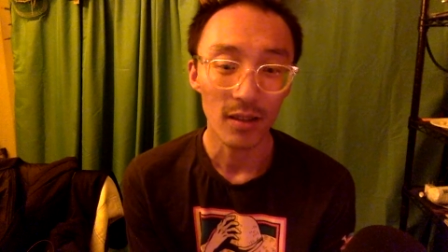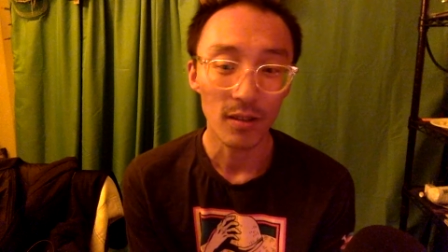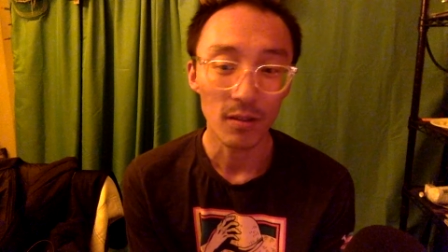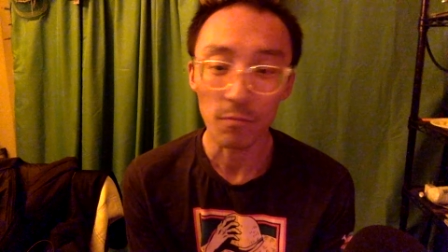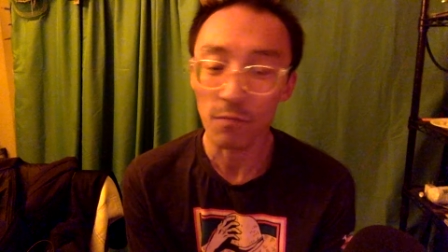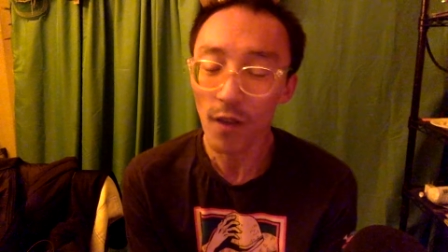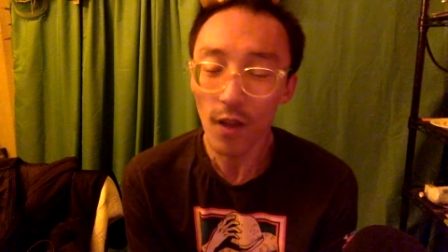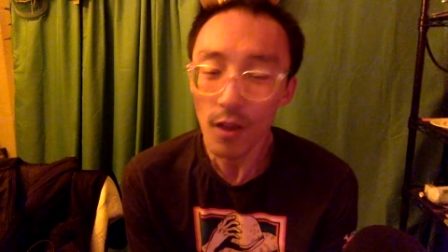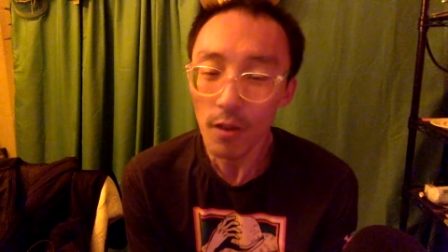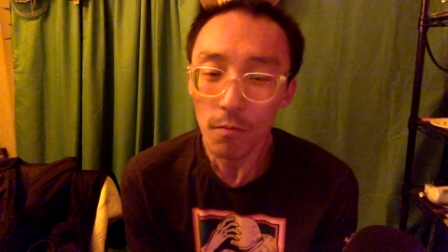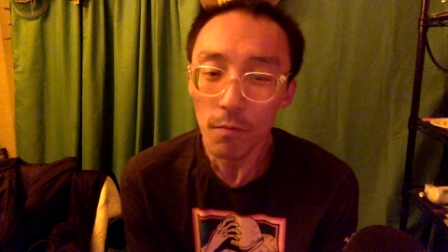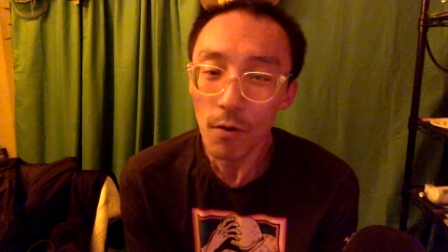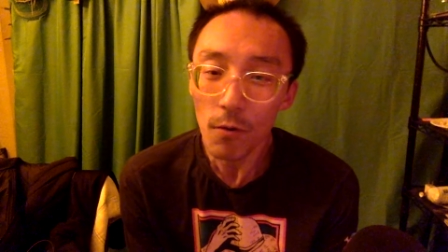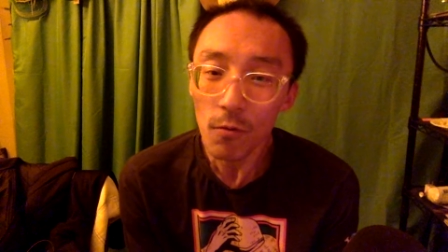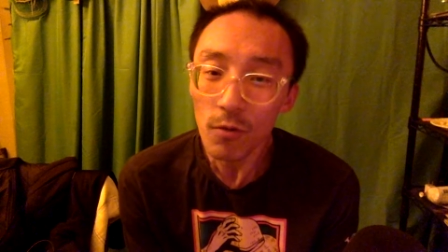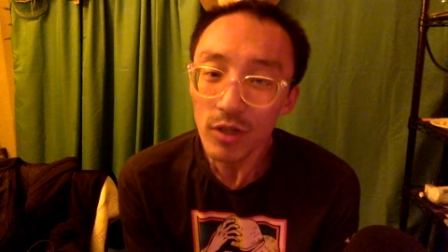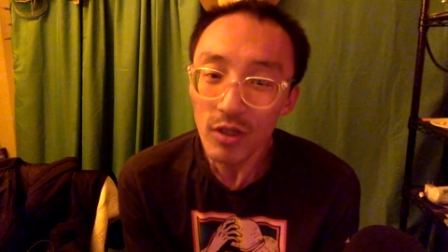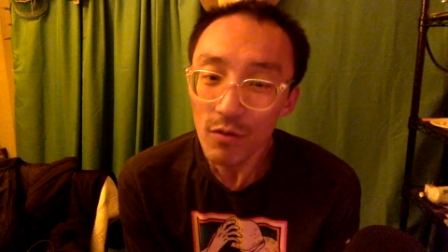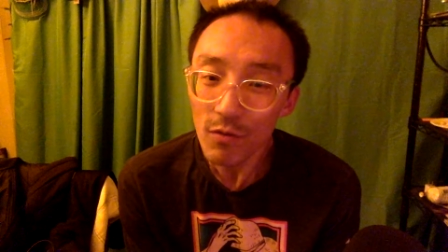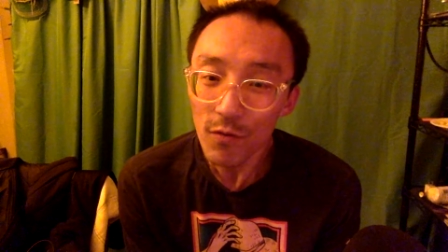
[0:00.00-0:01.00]
Volleyball
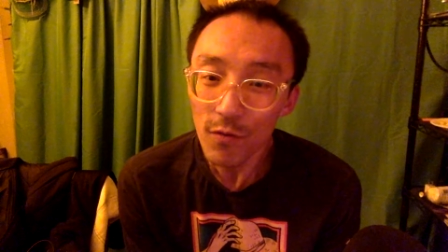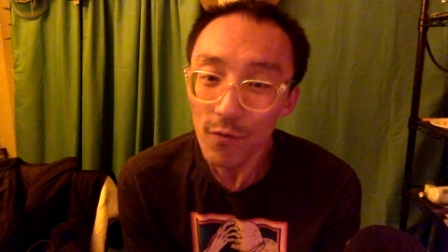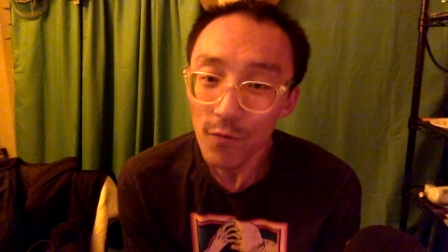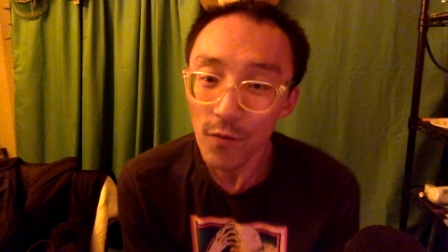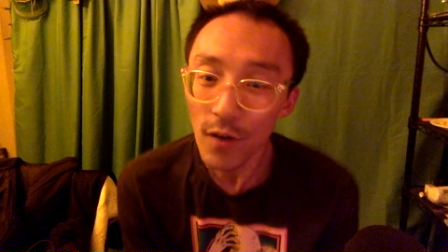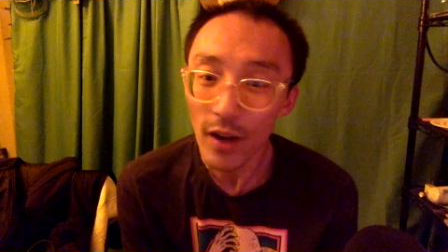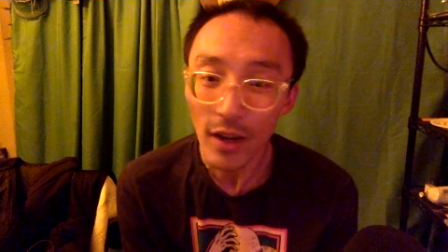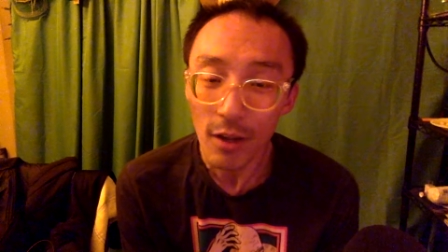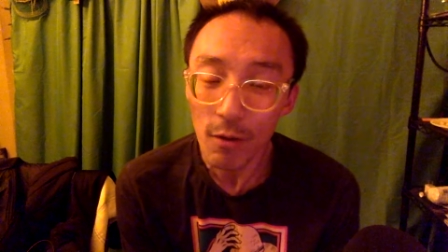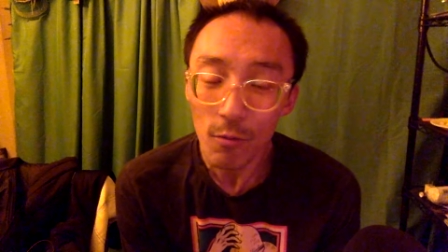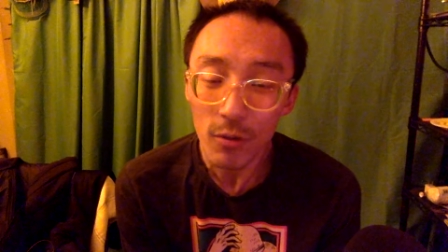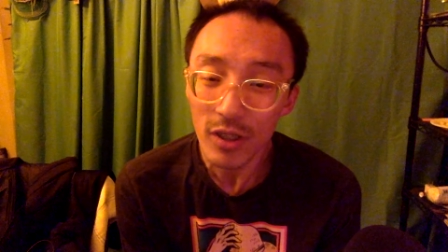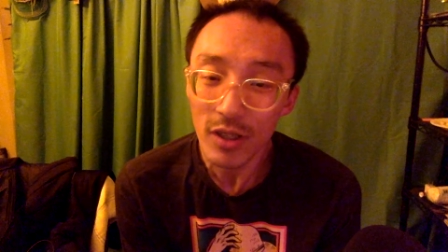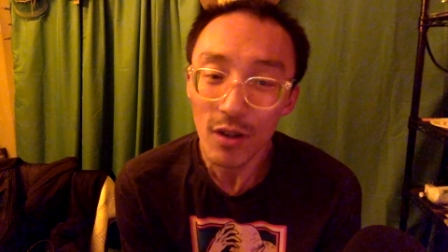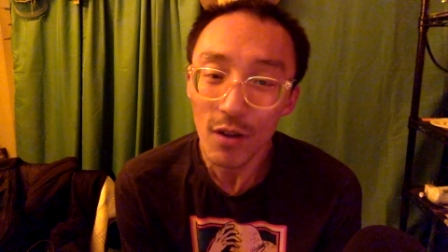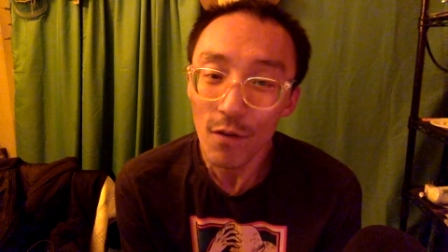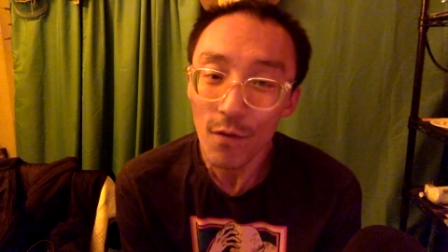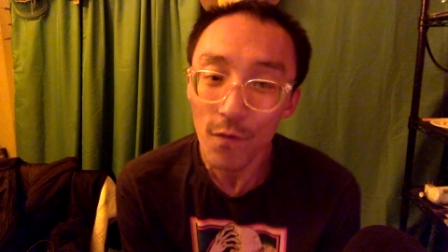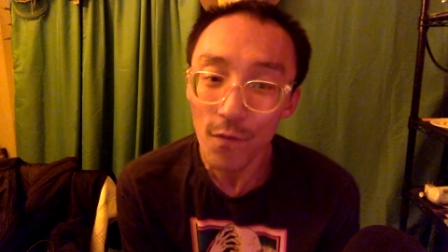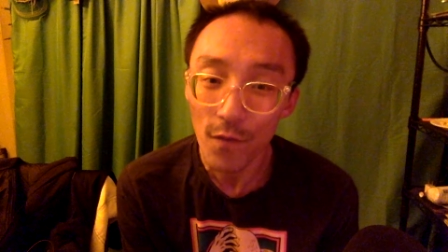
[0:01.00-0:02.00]
wasn't fun. It
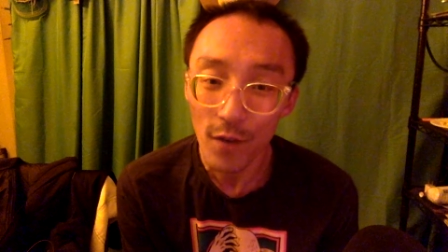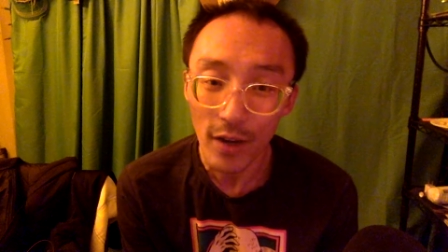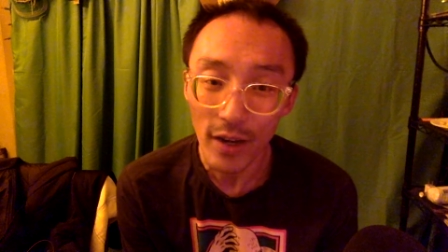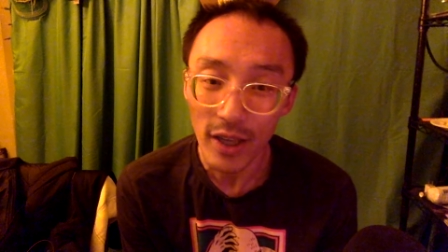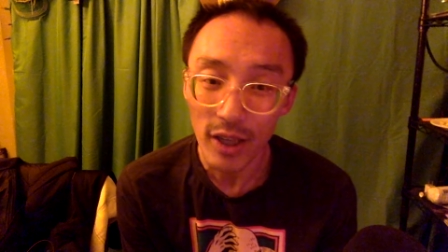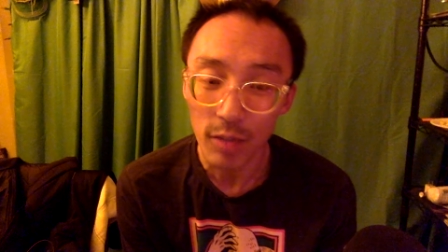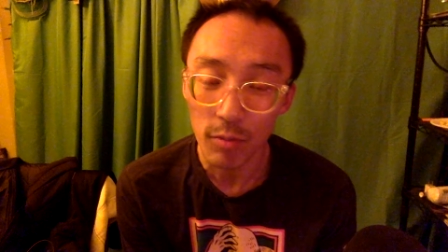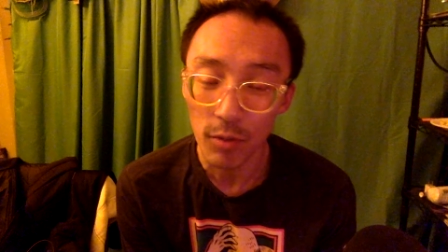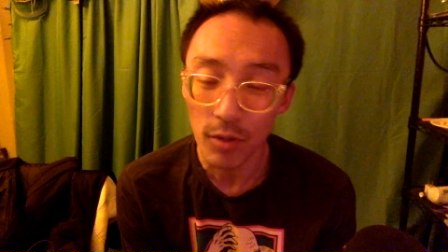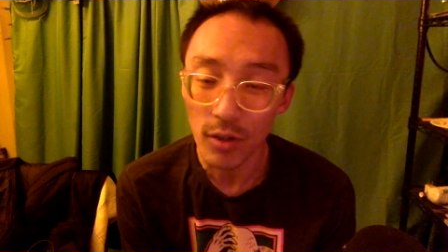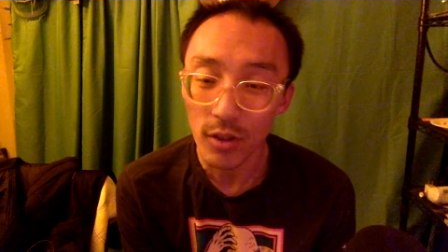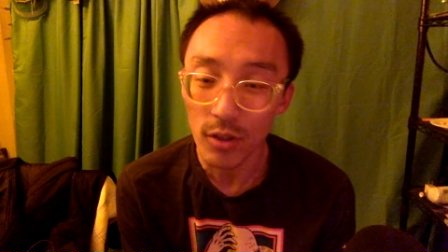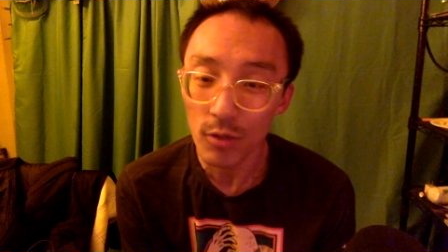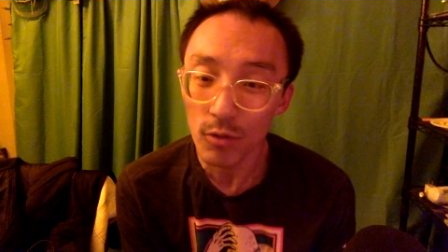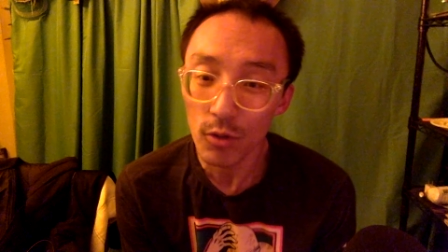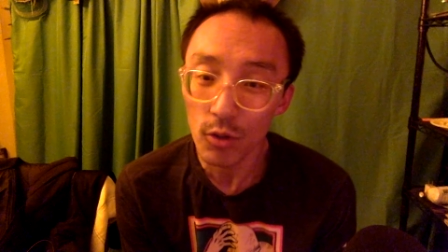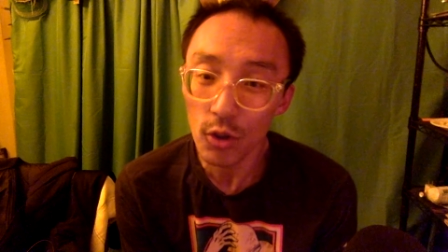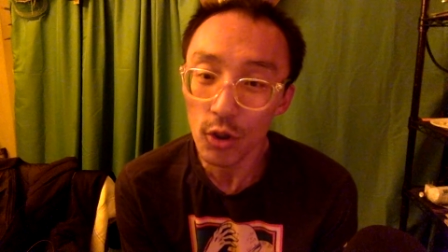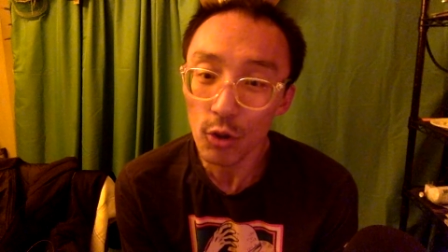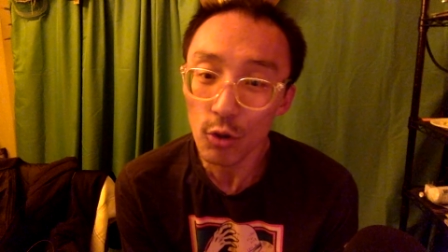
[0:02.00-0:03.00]
wasn't a fun experience. It
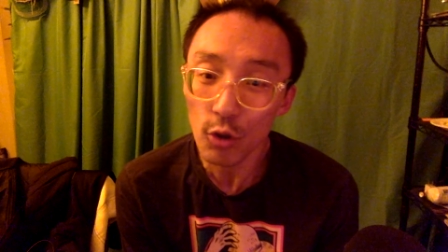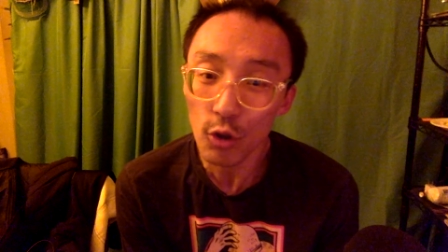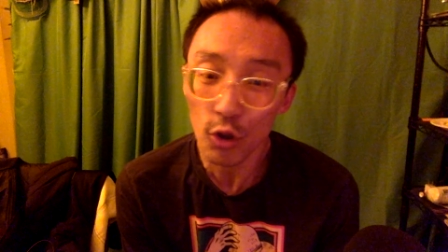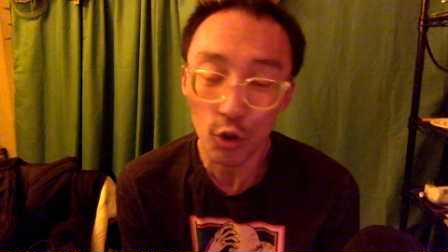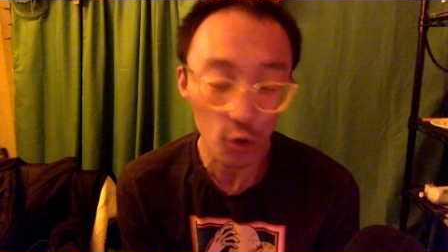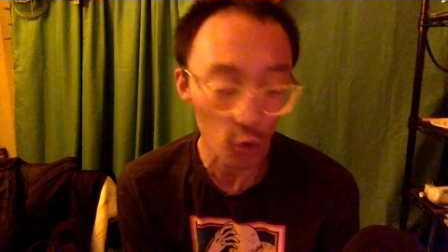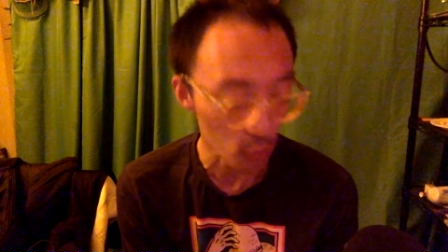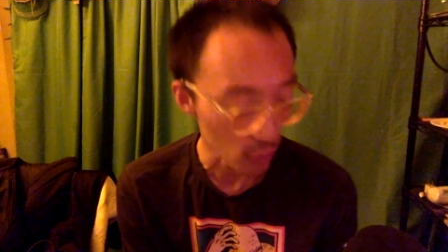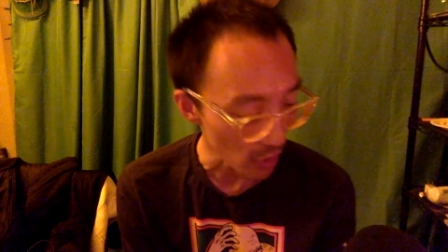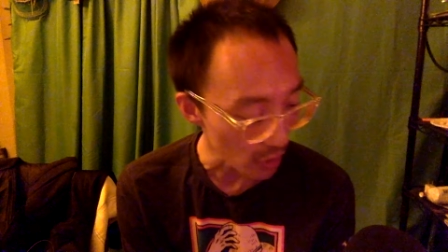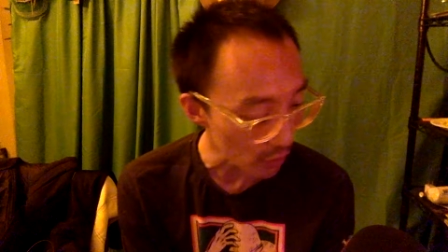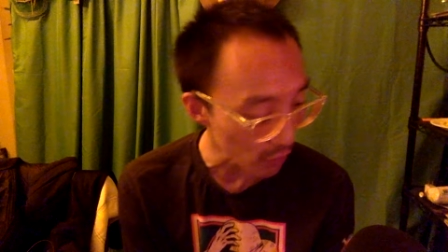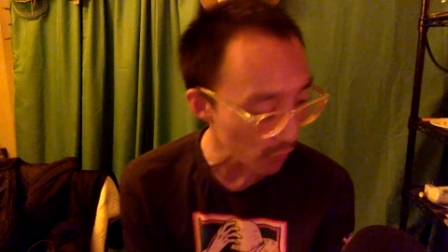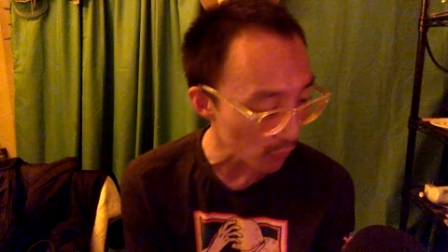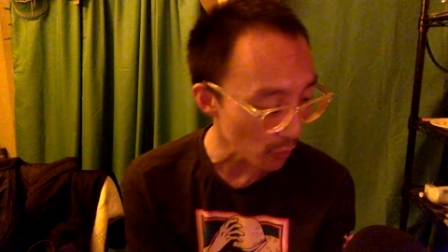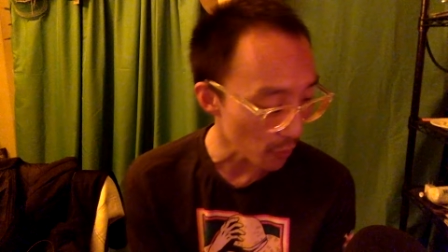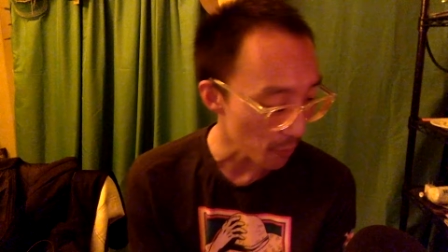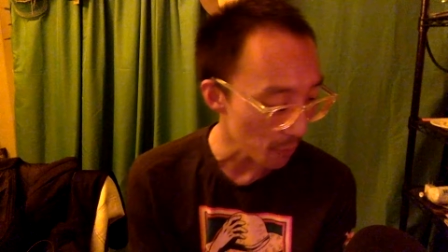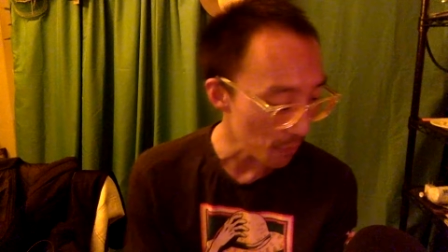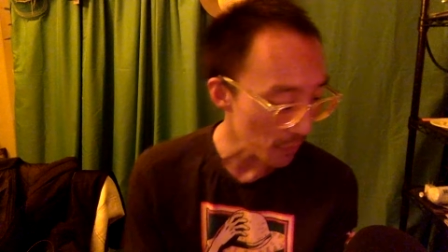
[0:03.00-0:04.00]
was too
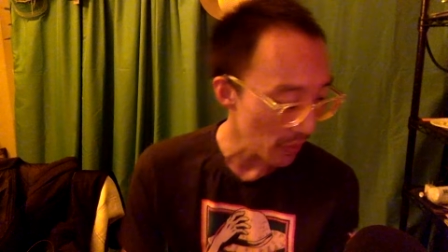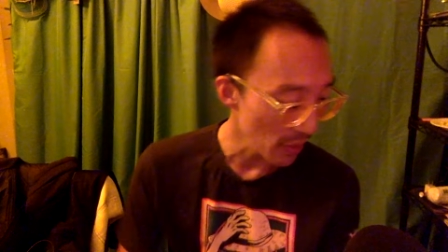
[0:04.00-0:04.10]
stressful.